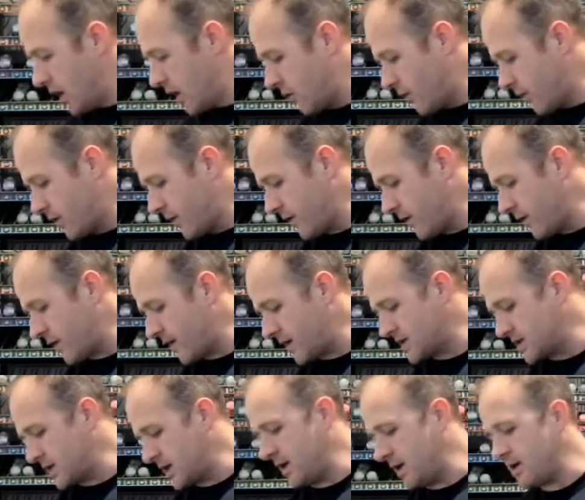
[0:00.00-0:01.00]
One of the
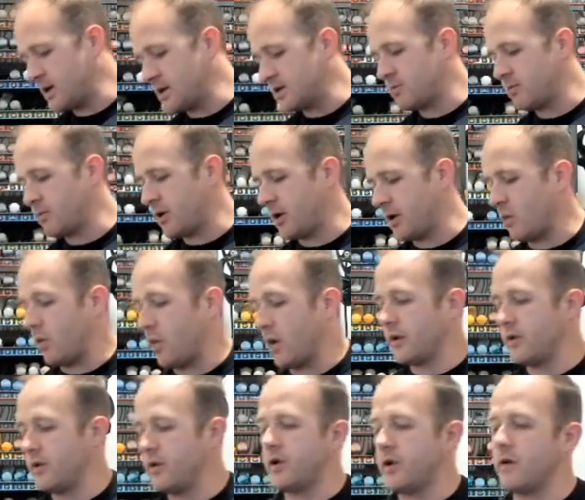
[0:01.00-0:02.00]
things that he is pretty
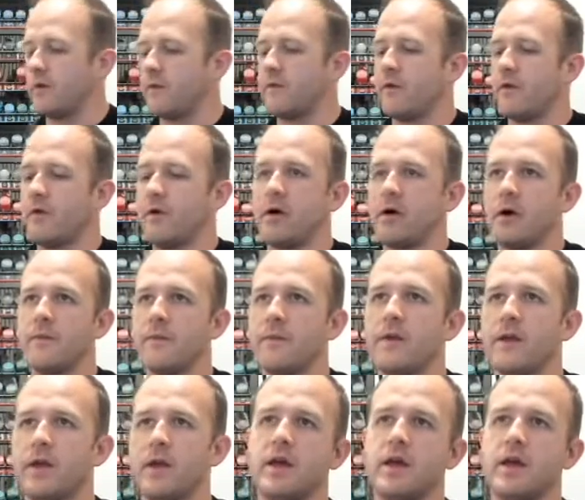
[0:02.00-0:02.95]
well known for